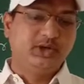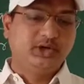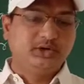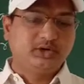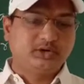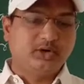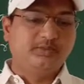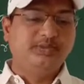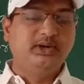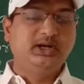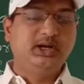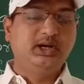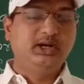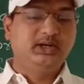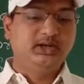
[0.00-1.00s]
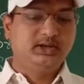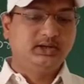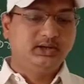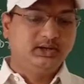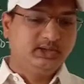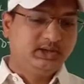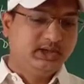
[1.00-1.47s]
tropical,
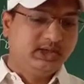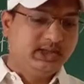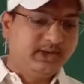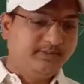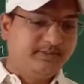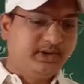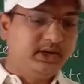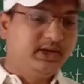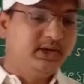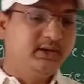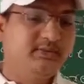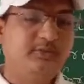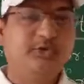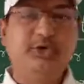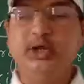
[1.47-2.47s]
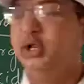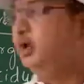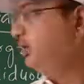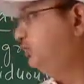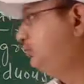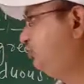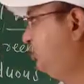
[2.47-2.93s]
temperate and boreal.
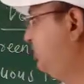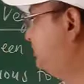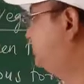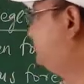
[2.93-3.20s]
Students,